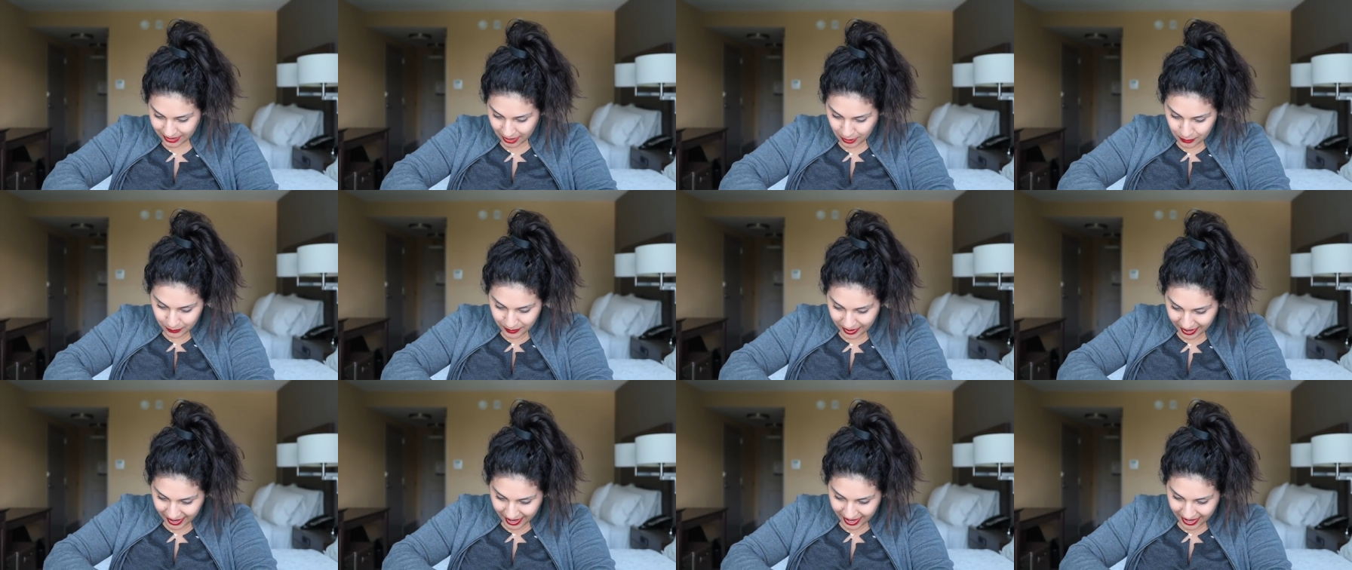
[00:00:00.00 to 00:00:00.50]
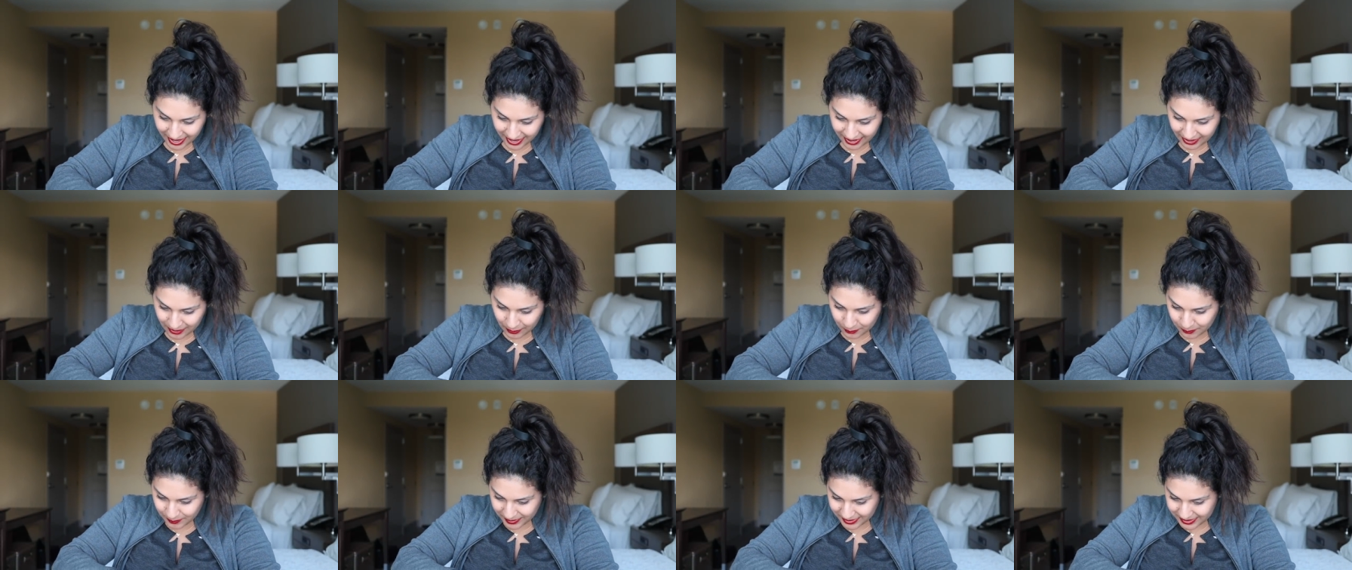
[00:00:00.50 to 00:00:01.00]
Okay,
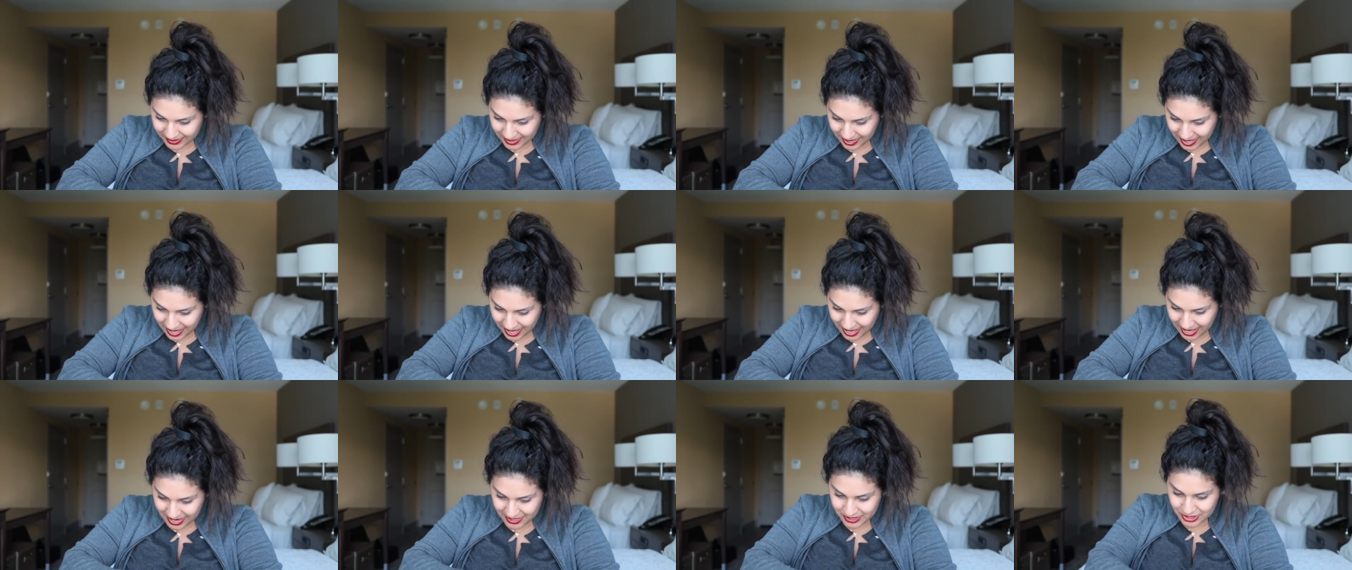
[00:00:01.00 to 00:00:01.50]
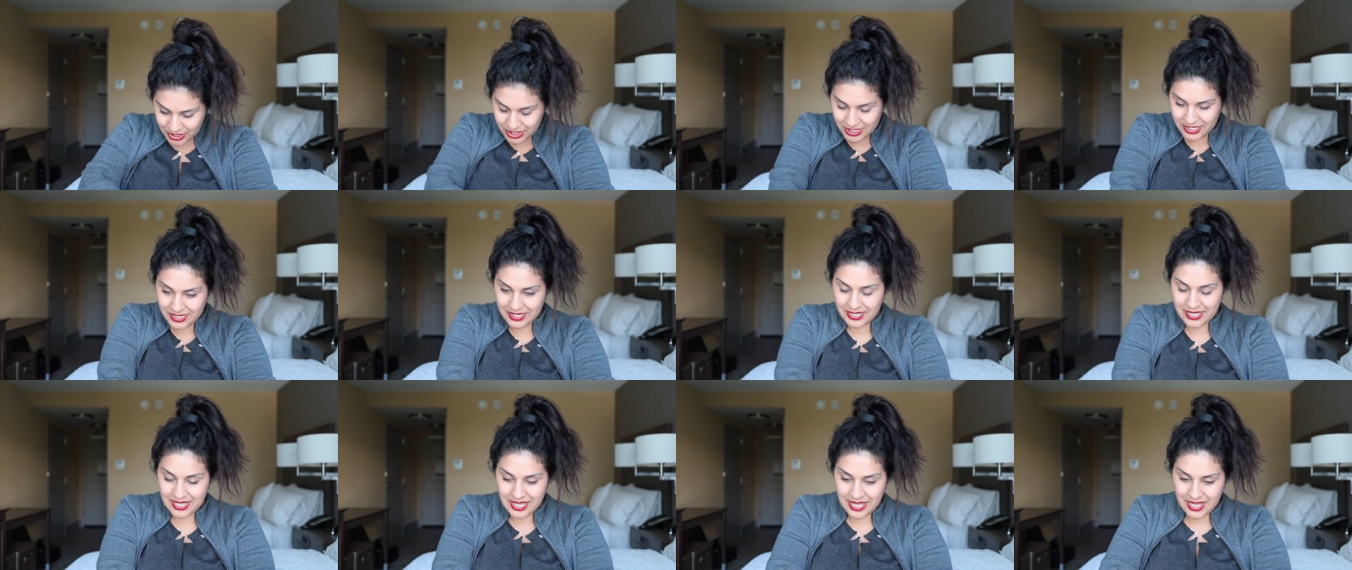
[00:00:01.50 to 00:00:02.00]
oh my gosh.
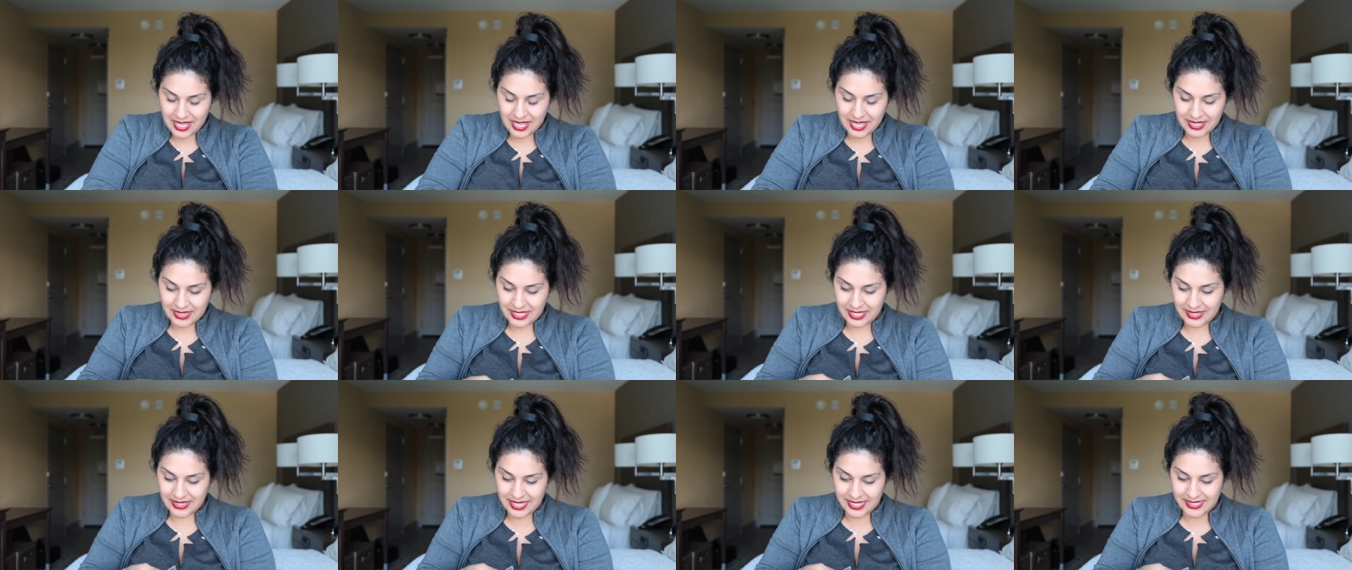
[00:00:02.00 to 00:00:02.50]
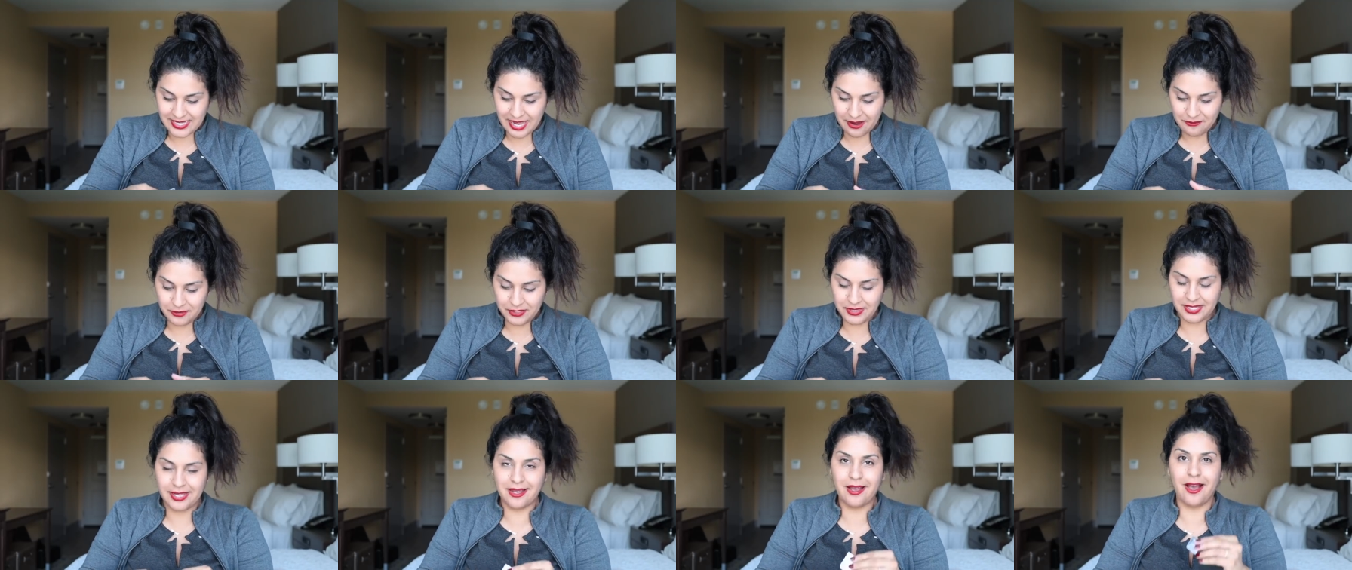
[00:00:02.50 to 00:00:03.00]
I think that's
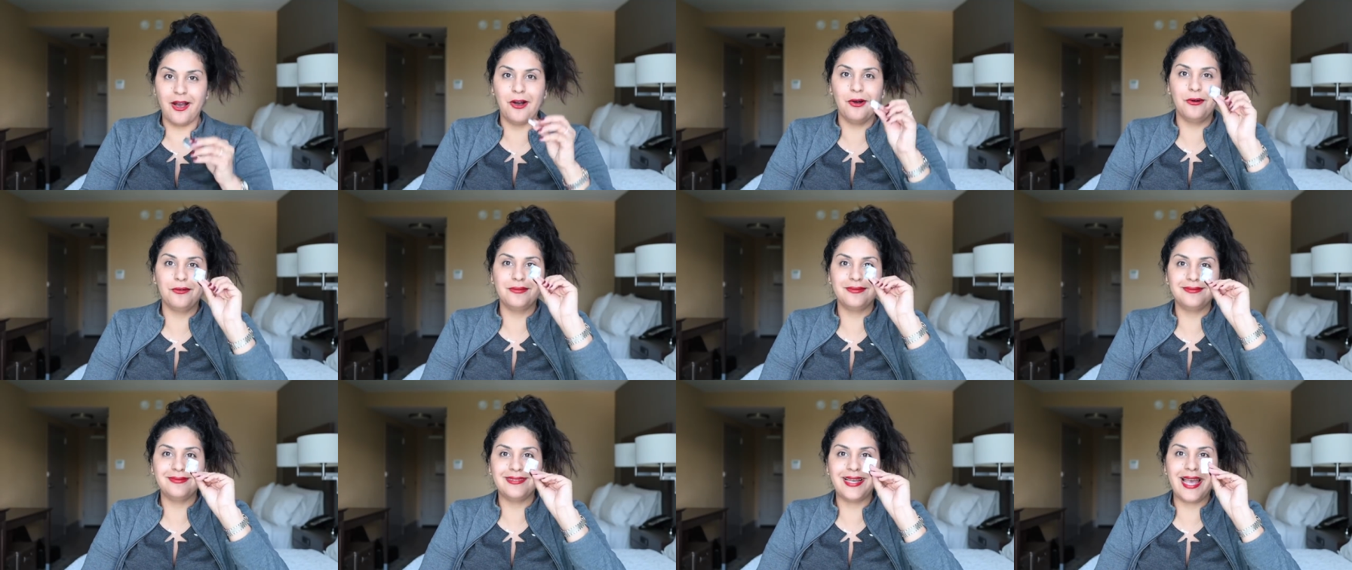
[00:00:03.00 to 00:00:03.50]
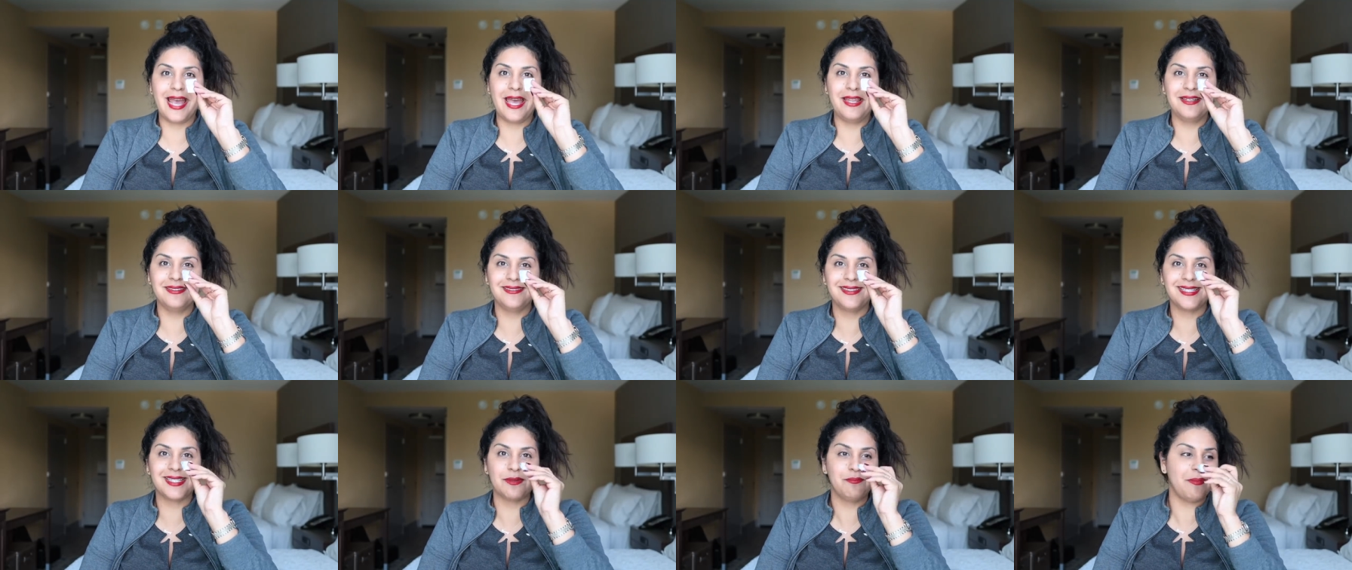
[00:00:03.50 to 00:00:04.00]
everything. Oh,
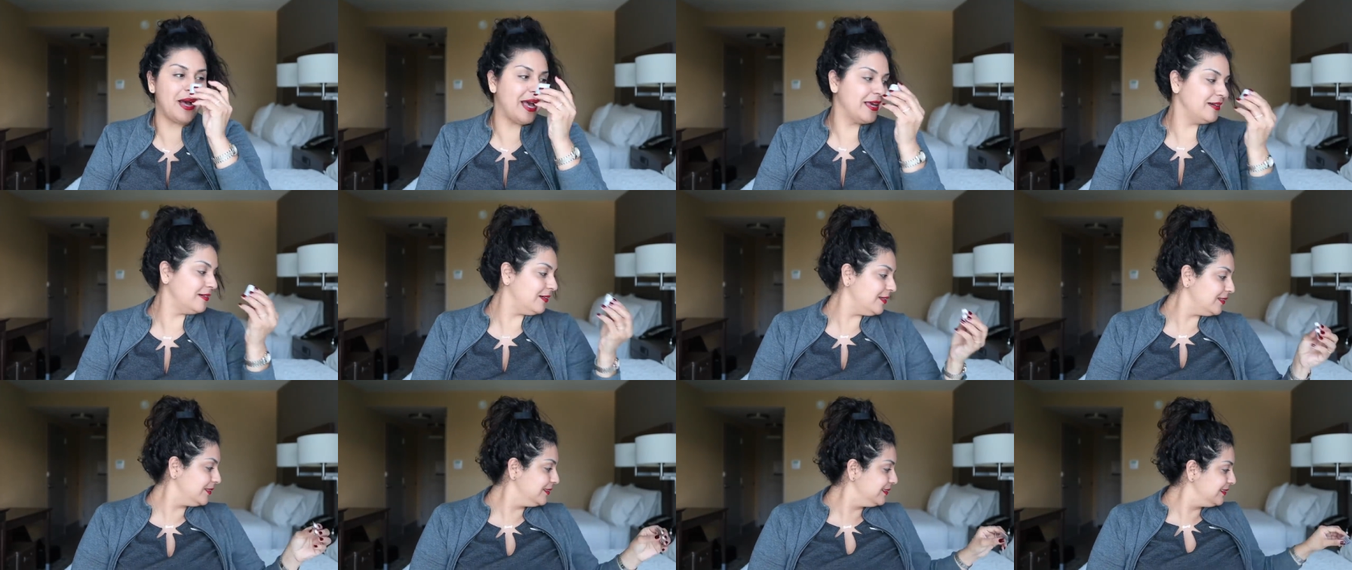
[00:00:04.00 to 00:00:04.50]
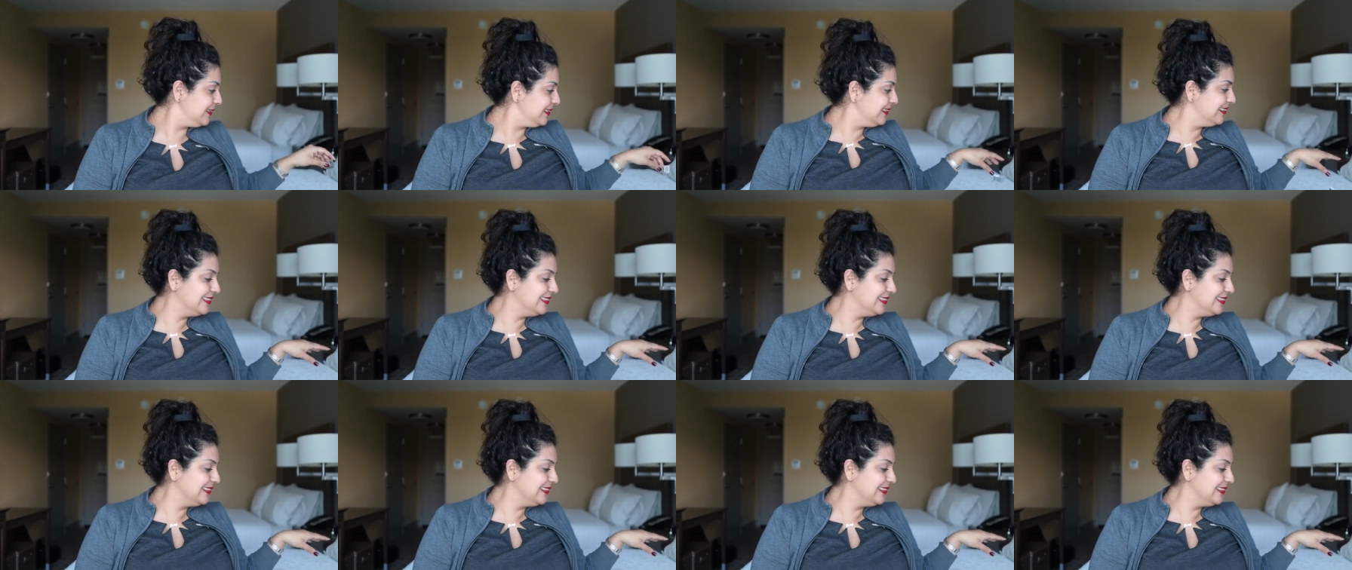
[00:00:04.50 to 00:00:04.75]
and some Midol.